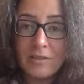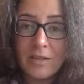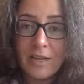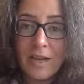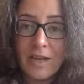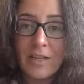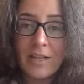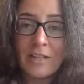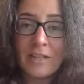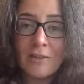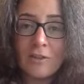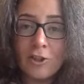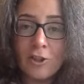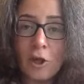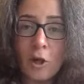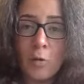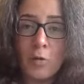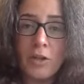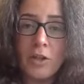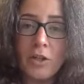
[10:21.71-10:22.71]
Okay, that's
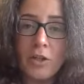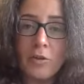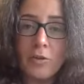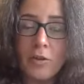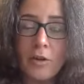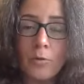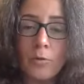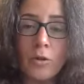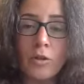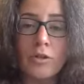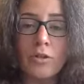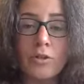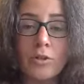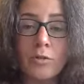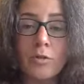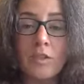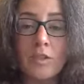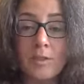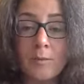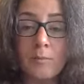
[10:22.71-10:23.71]
showing you that what you're
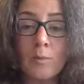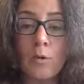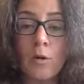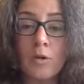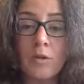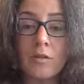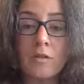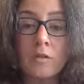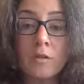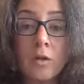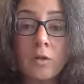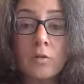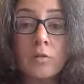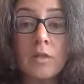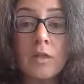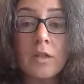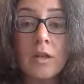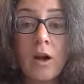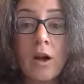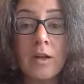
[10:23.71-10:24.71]
doing is important. Those
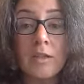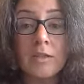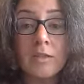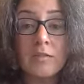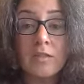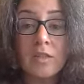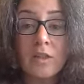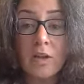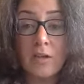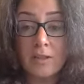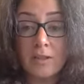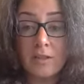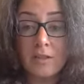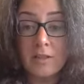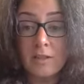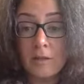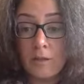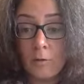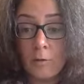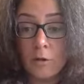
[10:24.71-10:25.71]
are the kinds of signs
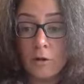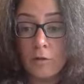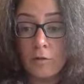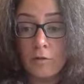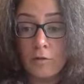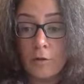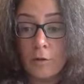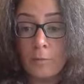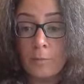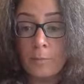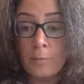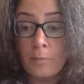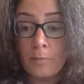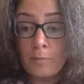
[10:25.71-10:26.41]
that I work from.